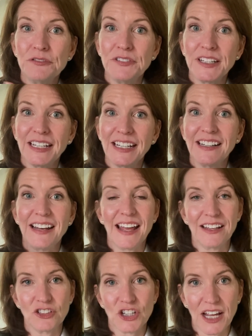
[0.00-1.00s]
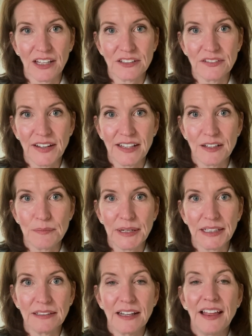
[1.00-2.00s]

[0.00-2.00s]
feeding, and child development.